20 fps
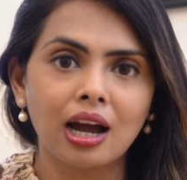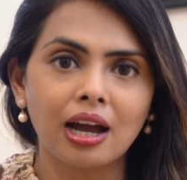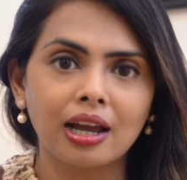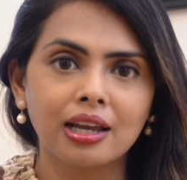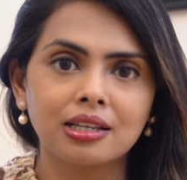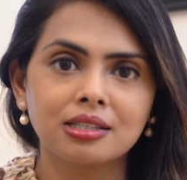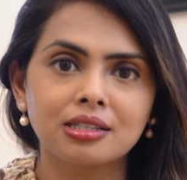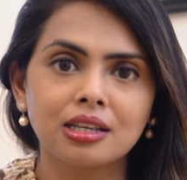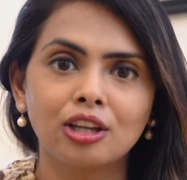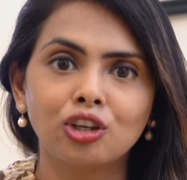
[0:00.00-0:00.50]

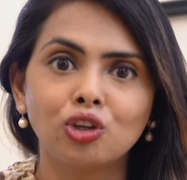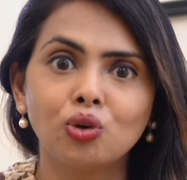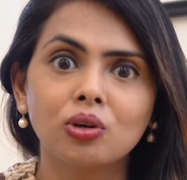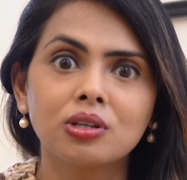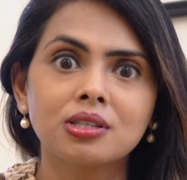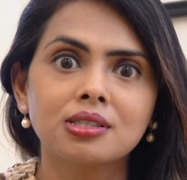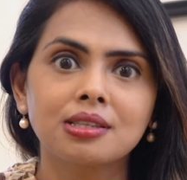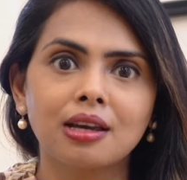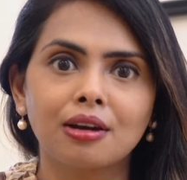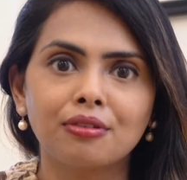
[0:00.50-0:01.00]
eyes and you are
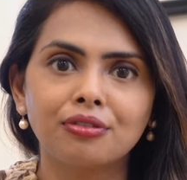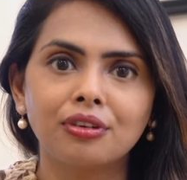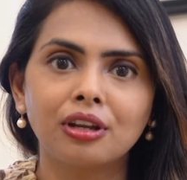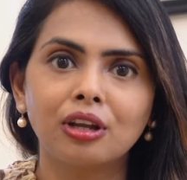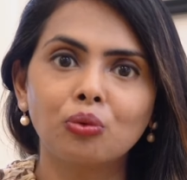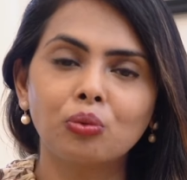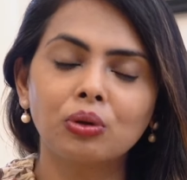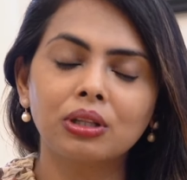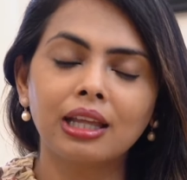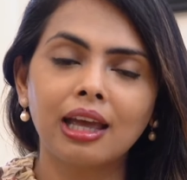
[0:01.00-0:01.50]

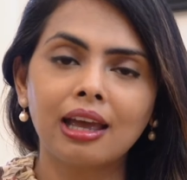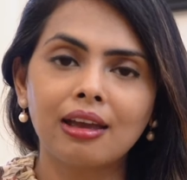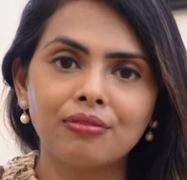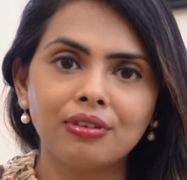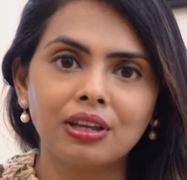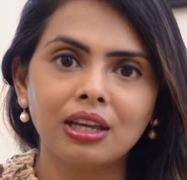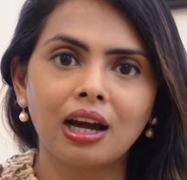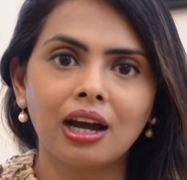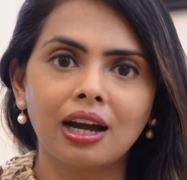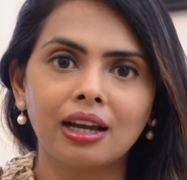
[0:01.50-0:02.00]
suffering with
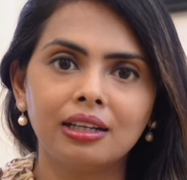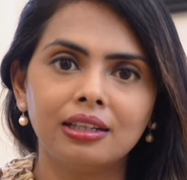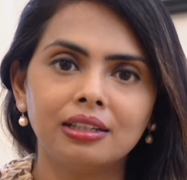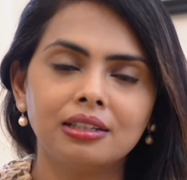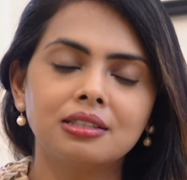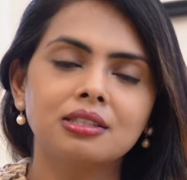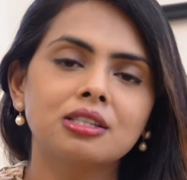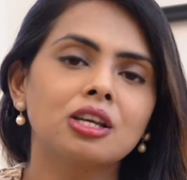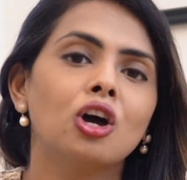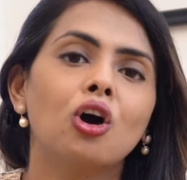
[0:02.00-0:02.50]
heavy
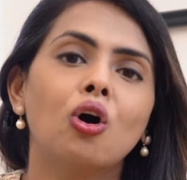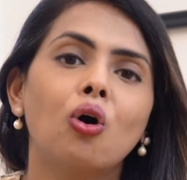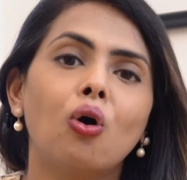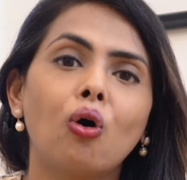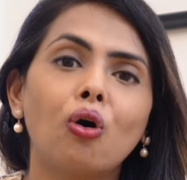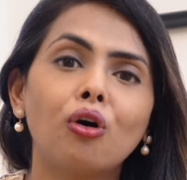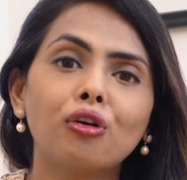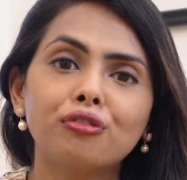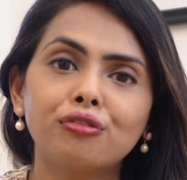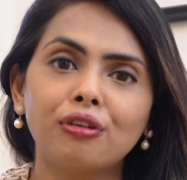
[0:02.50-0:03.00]
eyelids
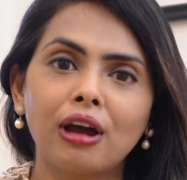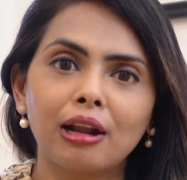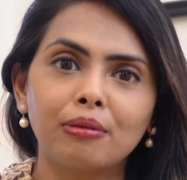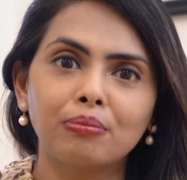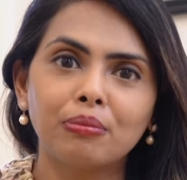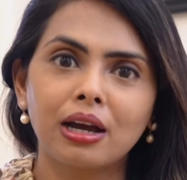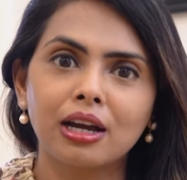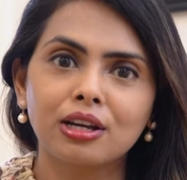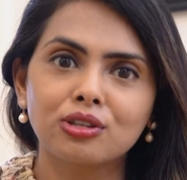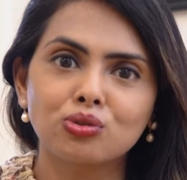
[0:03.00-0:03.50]
or fat
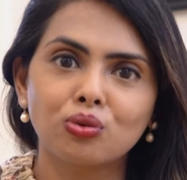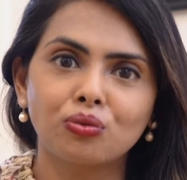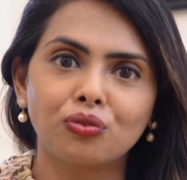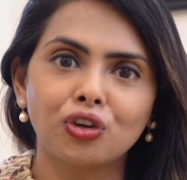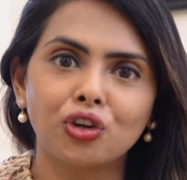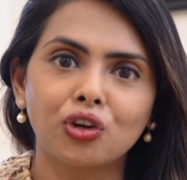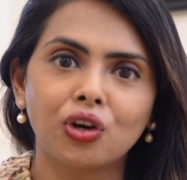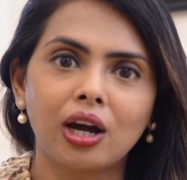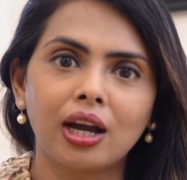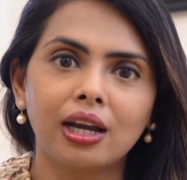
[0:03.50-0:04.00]
bags over
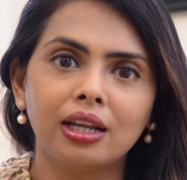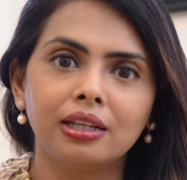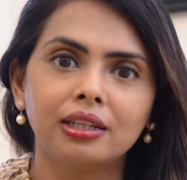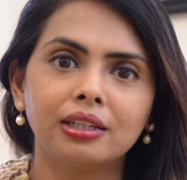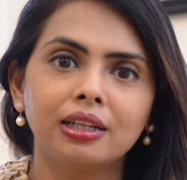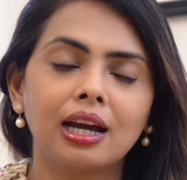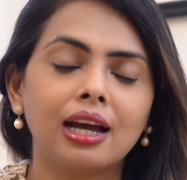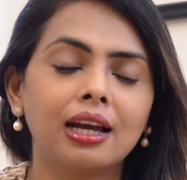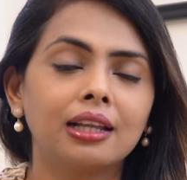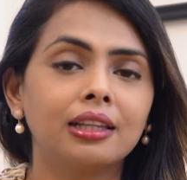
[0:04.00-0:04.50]
your
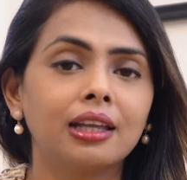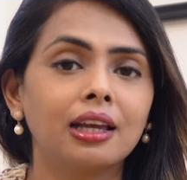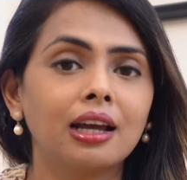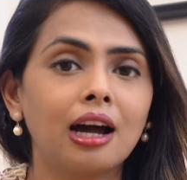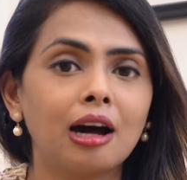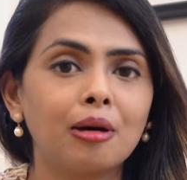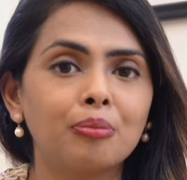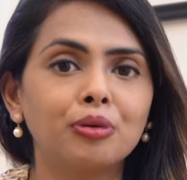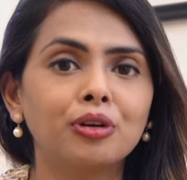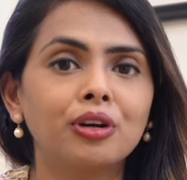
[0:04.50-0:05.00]
eyelid, I think
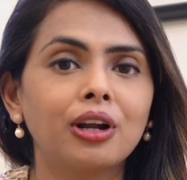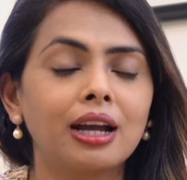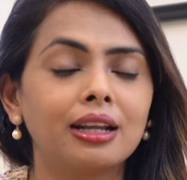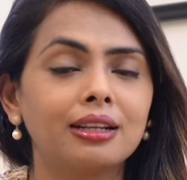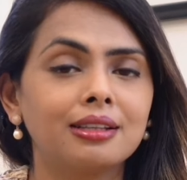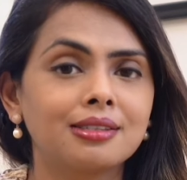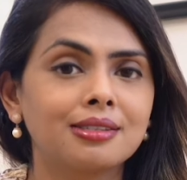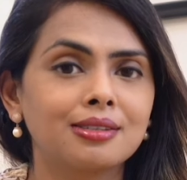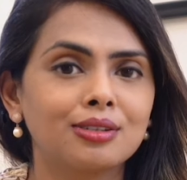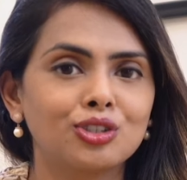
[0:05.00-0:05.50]
upper
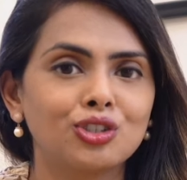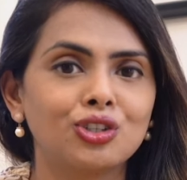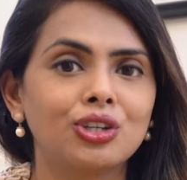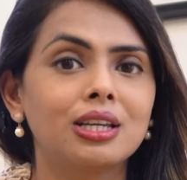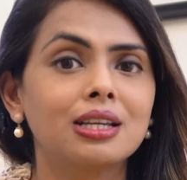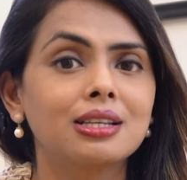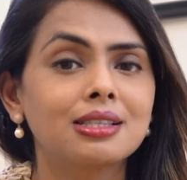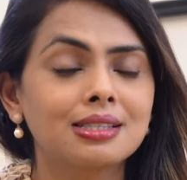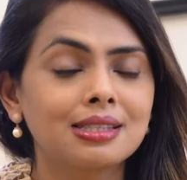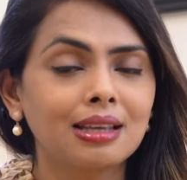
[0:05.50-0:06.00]
eyelid
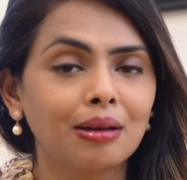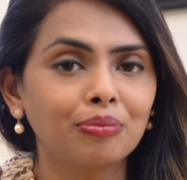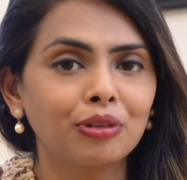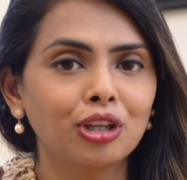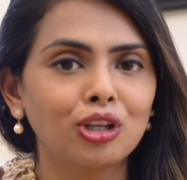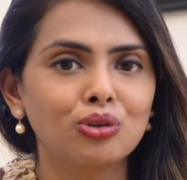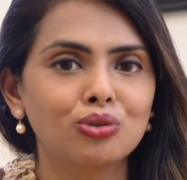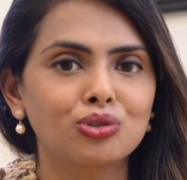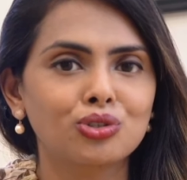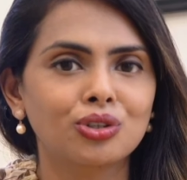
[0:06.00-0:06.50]
surgery is
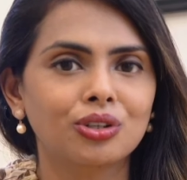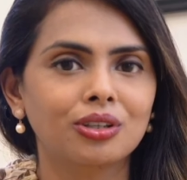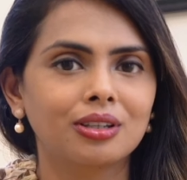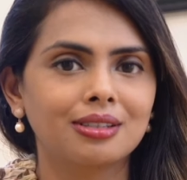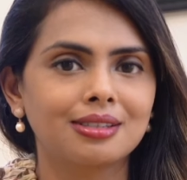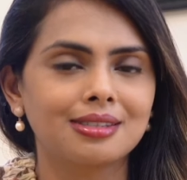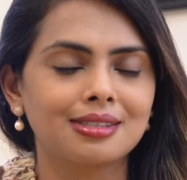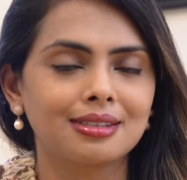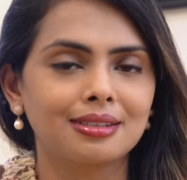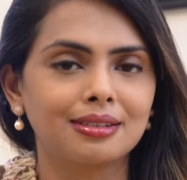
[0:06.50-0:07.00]
something you should
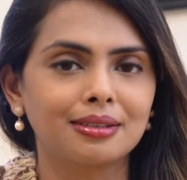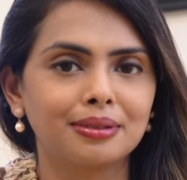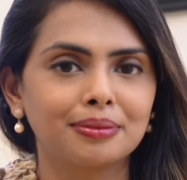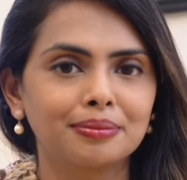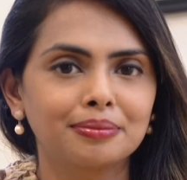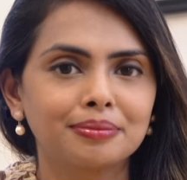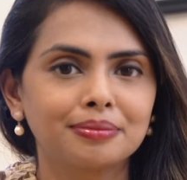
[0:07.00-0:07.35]
consider.